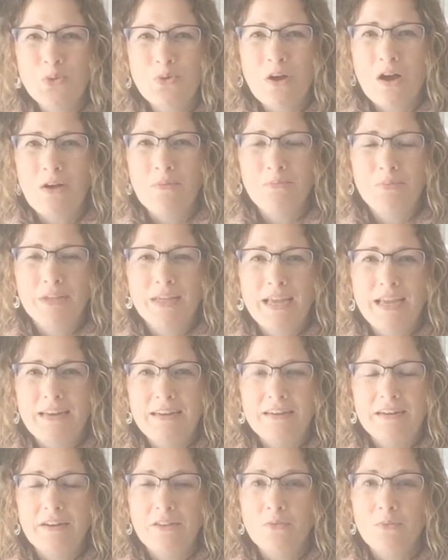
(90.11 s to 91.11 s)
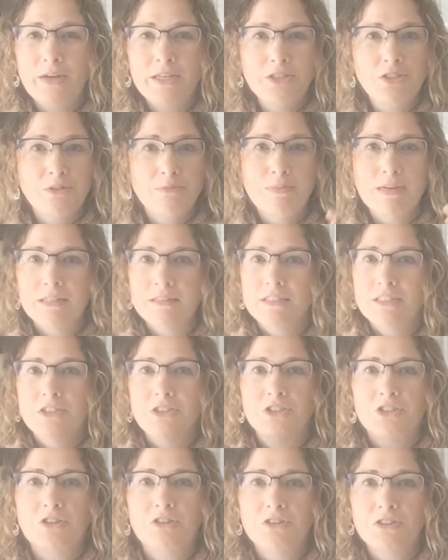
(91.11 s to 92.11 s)
complicated. Otherwise, your message
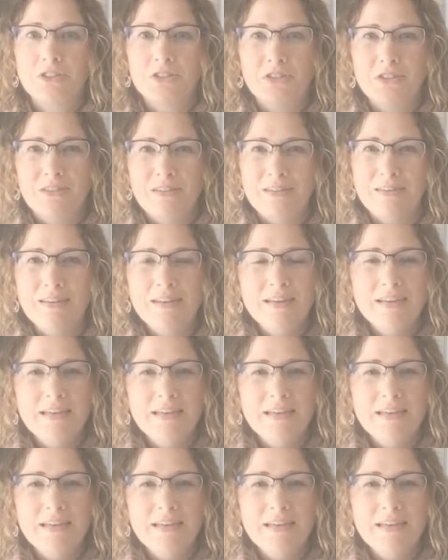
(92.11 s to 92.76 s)
starts to